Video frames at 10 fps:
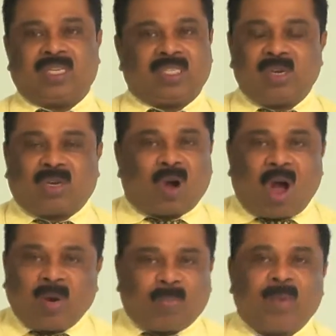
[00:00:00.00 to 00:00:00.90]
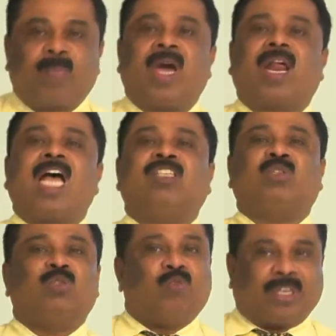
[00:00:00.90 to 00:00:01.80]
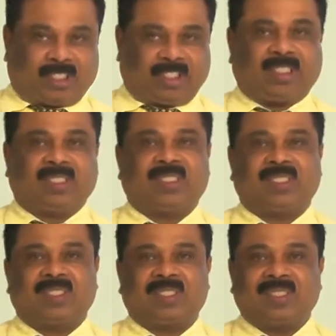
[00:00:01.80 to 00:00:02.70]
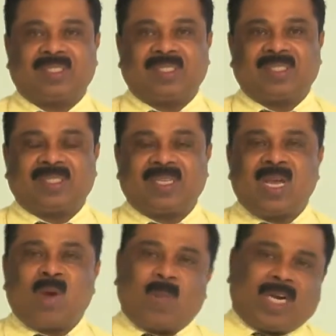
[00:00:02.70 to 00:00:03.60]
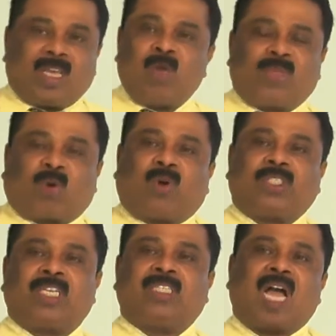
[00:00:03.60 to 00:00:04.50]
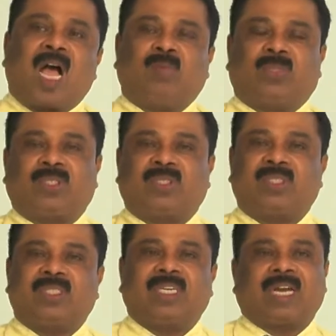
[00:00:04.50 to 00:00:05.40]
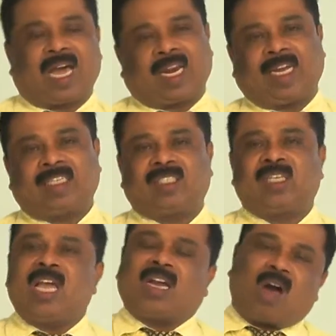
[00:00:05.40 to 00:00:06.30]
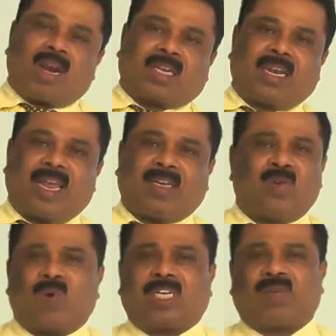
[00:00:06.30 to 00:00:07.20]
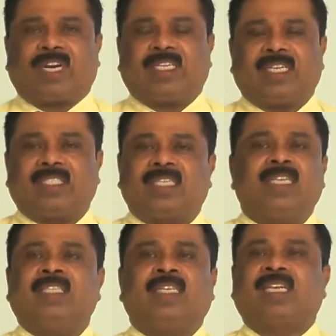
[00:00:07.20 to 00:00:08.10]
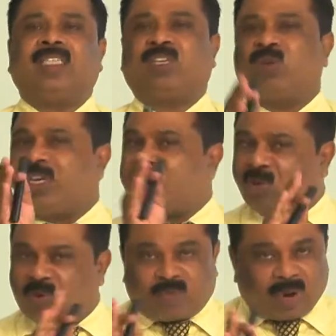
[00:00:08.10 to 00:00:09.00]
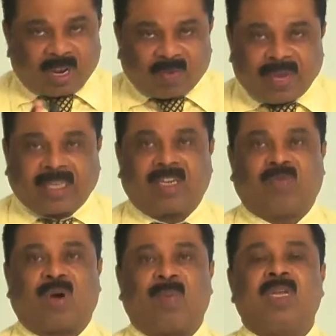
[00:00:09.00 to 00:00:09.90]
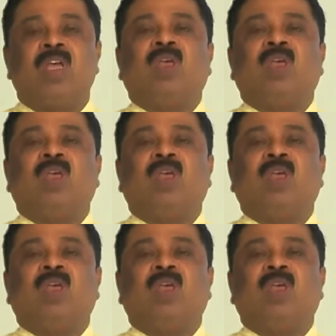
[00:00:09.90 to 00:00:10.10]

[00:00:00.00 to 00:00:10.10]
You can't prepare as you wish. But if the question comes correct, calculate, whatever it is, in that case you need not go for a fixed format.